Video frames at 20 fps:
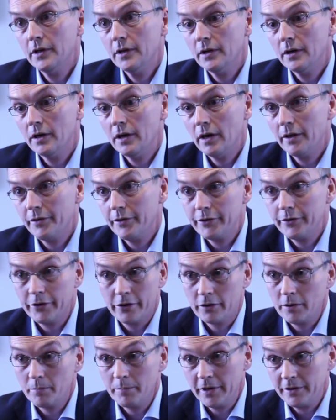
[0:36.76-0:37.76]
that our
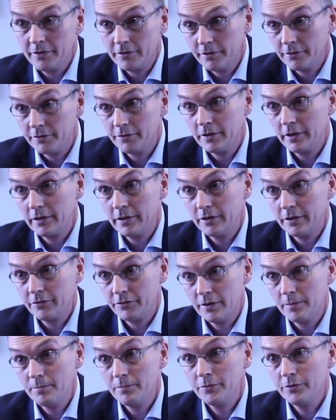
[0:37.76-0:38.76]
competitors have done their
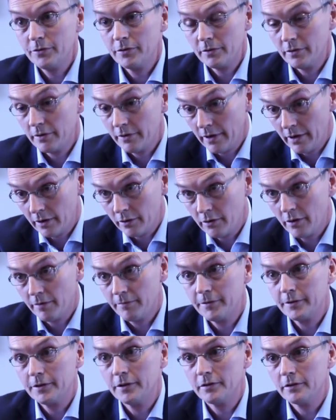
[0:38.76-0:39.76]
sums and they're
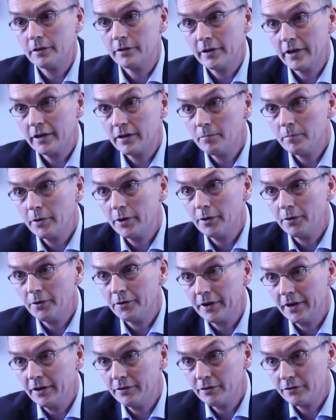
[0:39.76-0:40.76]
confident that they can build
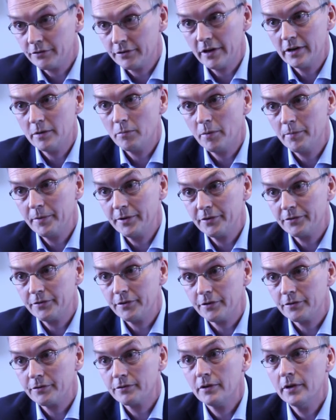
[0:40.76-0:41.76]
a sustainable
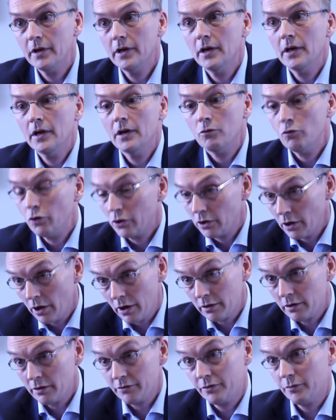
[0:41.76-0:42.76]
business
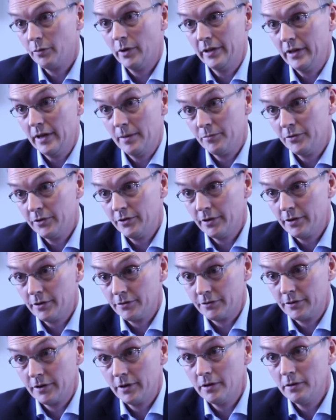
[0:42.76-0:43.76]
regardless of where the
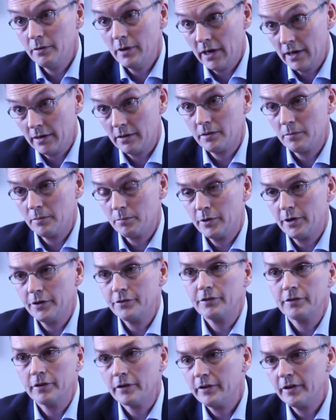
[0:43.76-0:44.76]
MTRs go at the
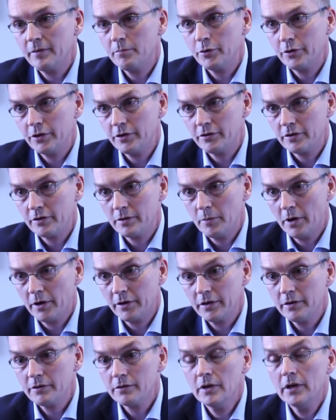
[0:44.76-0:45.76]
pricing that they put into the
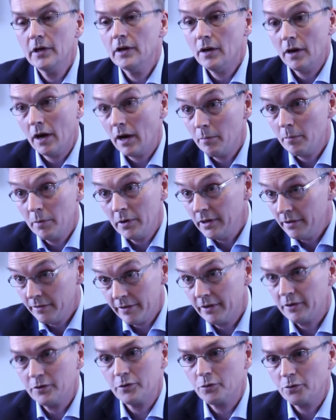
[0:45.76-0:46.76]
market. I believe
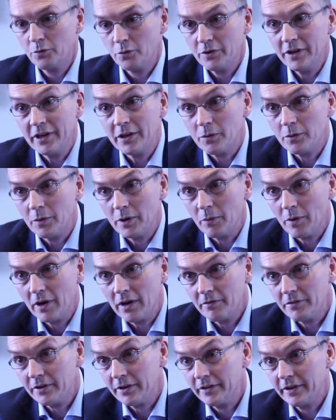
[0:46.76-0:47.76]
they could equally well
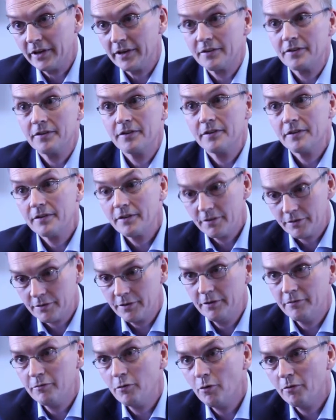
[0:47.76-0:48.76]
have done that
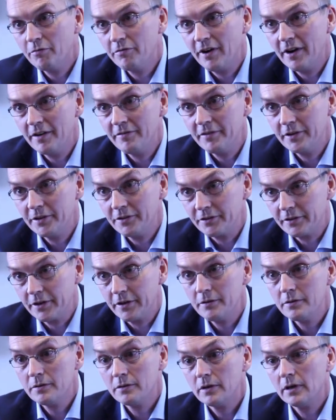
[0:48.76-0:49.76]
3, 4, 5 years ago,
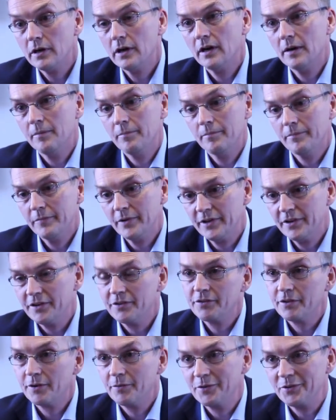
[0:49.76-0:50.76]
and
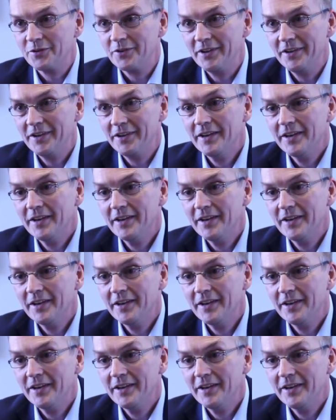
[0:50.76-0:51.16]
it's obviously